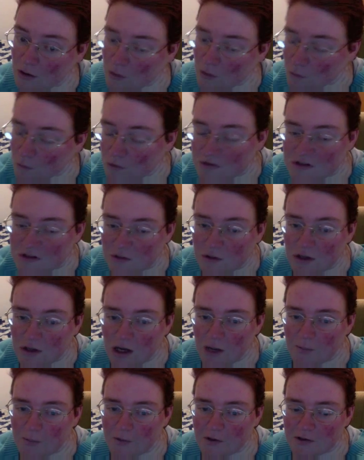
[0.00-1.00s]
we'll see what
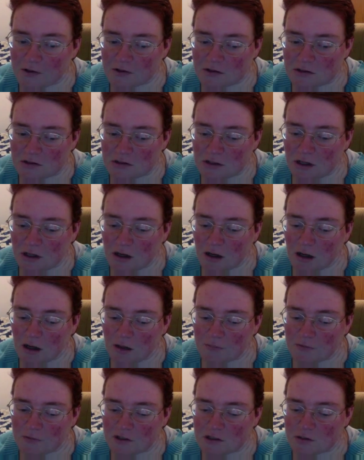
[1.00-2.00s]
happens.
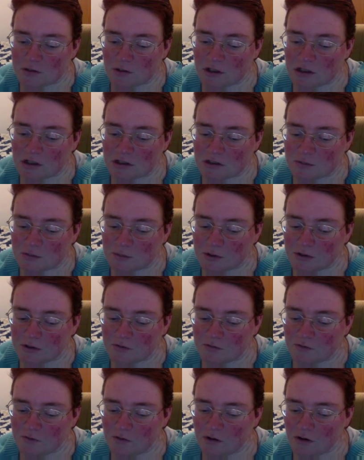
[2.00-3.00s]
This week has been
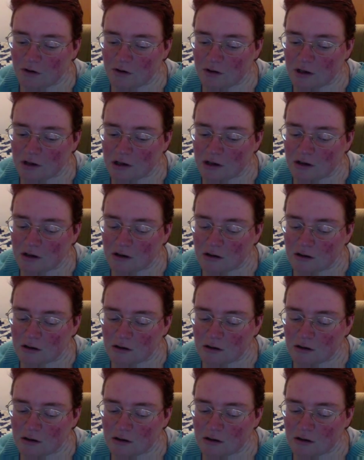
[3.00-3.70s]
fairly